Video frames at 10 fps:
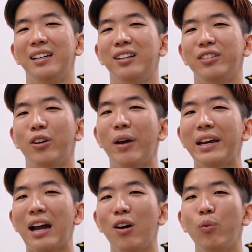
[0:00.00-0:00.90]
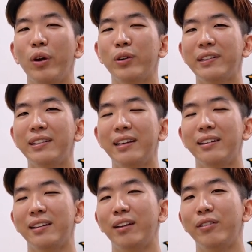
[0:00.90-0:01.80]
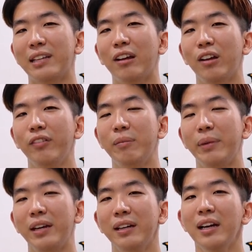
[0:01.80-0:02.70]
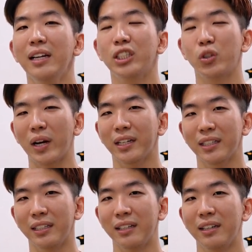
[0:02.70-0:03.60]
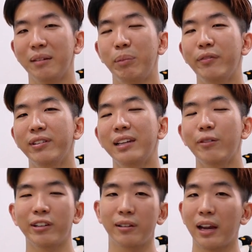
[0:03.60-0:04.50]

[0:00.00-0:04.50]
So right now what you see is the result of it being shrunken. Previously it was